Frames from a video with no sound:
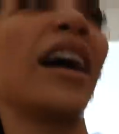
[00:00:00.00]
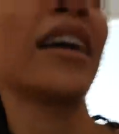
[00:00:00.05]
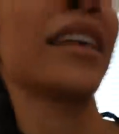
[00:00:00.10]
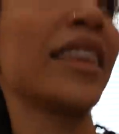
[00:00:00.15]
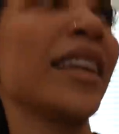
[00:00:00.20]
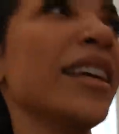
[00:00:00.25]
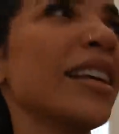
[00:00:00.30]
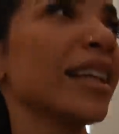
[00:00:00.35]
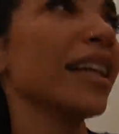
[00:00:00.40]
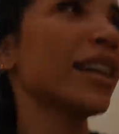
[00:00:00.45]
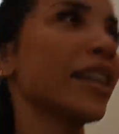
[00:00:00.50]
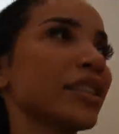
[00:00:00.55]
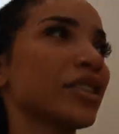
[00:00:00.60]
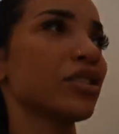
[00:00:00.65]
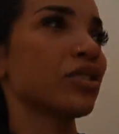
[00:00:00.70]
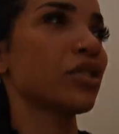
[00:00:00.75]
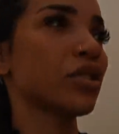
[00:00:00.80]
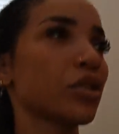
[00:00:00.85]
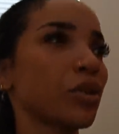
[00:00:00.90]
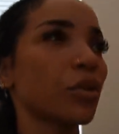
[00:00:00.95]
I think like
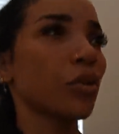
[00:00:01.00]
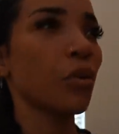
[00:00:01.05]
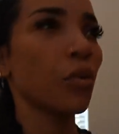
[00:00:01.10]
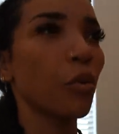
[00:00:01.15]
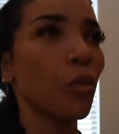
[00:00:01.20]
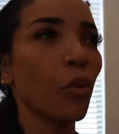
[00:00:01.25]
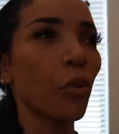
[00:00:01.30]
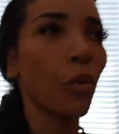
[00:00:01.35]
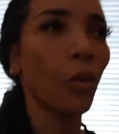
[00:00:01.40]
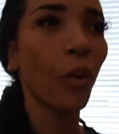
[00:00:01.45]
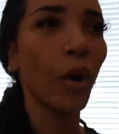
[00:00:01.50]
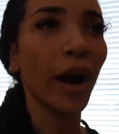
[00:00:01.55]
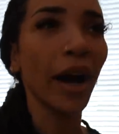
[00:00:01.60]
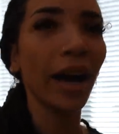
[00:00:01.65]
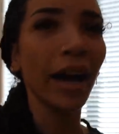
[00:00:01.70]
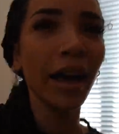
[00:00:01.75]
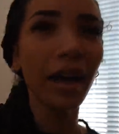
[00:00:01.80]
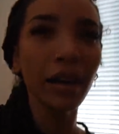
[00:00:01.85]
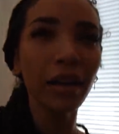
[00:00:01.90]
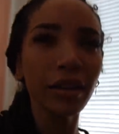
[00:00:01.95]

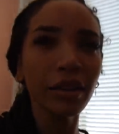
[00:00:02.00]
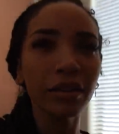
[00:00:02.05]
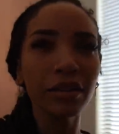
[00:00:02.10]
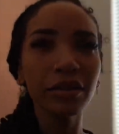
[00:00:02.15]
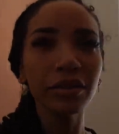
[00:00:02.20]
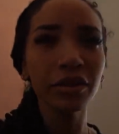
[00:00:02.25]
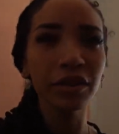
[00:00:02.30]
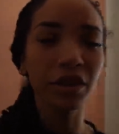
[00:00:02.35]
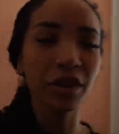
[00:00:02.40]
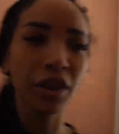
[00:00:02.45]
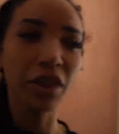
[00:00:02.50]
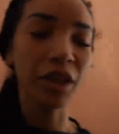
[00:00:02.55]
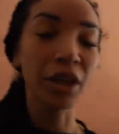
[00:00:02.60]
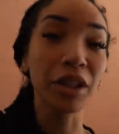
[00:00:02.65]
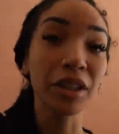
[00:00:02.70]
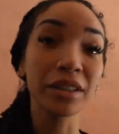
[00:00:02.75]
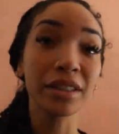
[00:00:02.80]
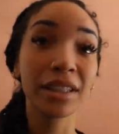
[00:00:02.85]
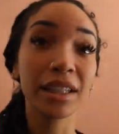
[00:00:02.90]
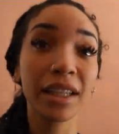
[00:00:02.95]
12 or
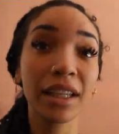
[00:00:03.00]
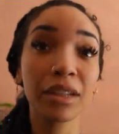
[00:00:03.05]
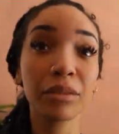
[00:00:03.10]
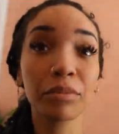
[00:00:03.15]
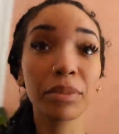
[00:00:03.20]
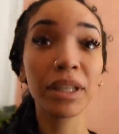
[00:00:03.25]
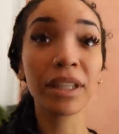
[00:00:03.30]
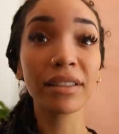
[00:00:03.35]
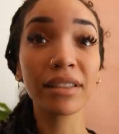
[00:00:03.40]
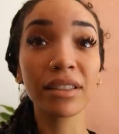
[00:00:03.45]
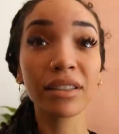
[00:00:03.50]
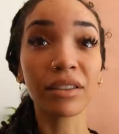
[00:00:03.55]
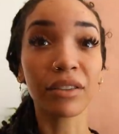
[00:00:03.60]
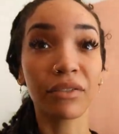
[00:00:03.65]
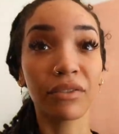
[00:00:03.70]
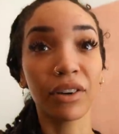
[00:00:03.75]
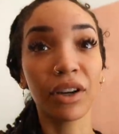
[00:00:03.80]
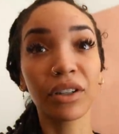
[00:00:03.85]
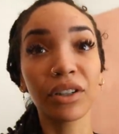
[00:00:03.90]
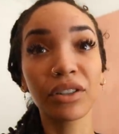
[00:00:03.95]
13 pieces of
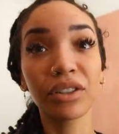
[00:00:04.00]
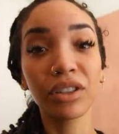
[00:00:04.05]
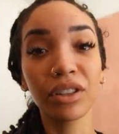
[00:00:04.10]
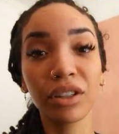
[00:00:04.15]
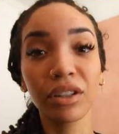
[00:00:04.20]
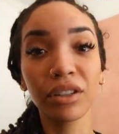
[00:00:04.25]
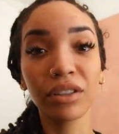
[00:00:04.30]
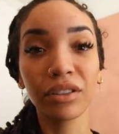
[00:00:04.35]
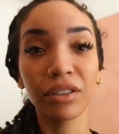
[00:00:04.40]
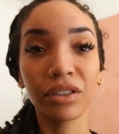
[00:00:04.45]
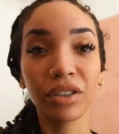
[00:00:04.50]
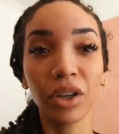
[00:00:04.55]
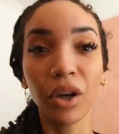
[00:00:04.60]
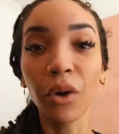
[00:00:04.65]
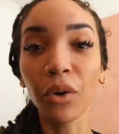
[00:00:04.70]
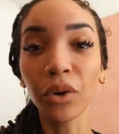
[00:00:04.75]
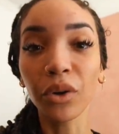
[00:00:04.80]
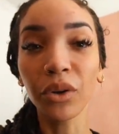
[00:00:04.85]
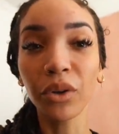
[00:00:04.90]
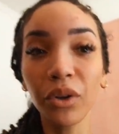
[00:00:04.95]
furniture
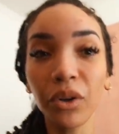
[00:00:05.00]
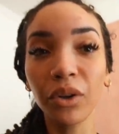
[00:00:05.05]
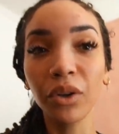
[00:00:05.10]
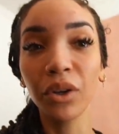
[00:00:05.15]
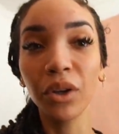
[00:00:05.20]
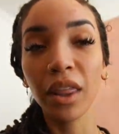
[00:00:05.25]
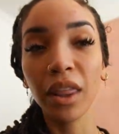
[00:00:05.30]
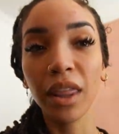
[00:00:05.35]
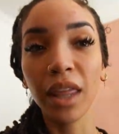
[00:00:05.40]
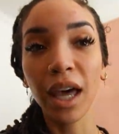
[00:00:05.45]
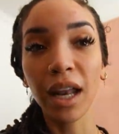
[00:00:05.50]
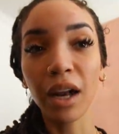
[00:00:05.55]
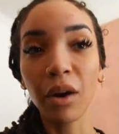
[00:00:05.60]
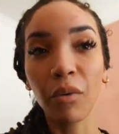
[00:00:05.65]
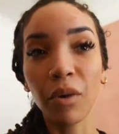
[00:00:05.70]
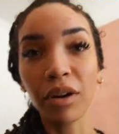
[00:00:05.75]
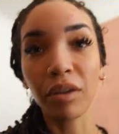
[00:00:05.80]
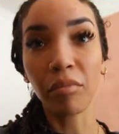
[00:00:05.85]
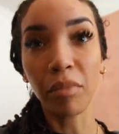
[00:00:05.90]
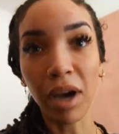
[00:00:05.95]
total that I
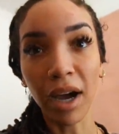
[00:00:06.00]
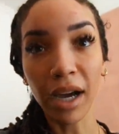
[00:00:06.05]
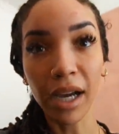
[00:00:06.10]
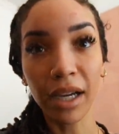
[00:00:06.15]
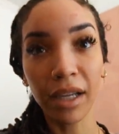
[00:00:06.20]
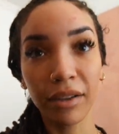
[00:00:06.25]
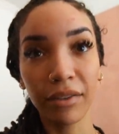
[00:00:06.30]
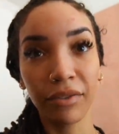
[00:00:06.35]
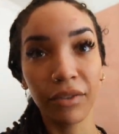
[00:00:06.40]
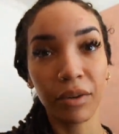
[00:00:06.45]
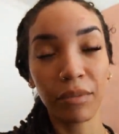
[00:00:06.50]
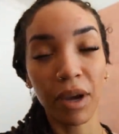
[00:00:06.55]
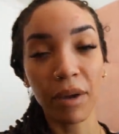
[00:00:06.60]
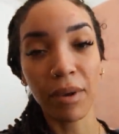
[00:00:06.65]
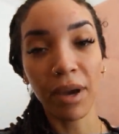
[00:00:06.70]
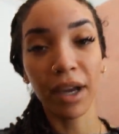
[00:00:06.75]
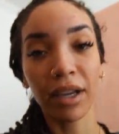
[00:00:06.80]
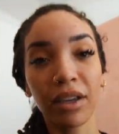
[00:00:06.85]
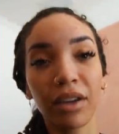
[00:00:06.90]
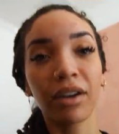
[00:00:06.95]
wanna buy for my
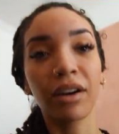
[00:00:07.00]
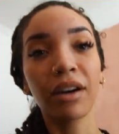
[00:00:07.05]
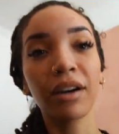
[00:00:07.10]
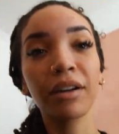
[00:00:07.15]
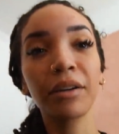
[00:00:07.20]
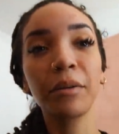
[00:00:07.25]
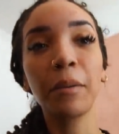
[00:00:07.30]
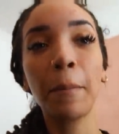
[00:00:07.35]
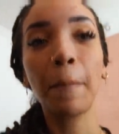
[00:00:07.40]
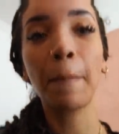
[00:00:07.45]
backyard